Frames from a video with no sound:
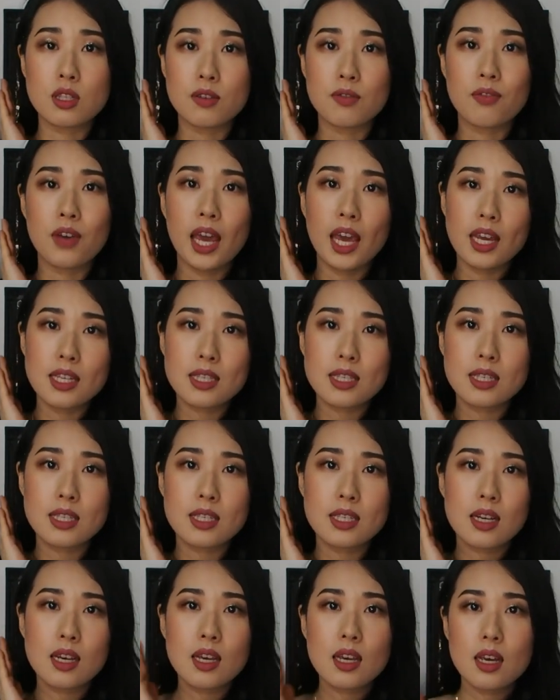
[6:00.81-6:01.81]
the
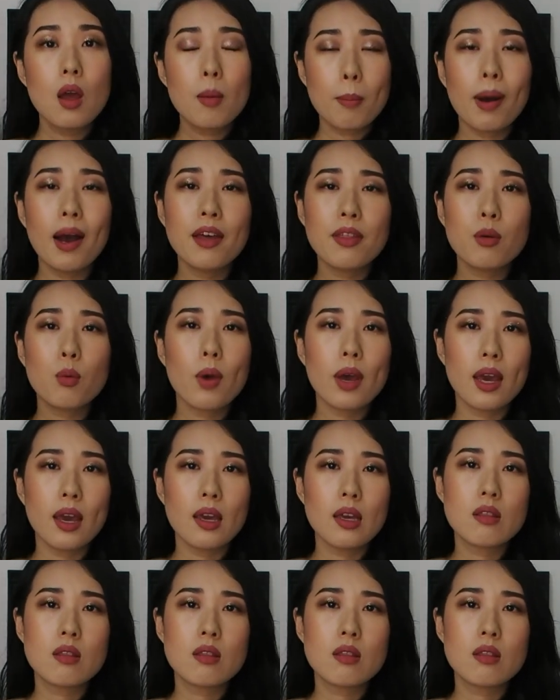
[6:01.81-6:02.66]
face. By the way,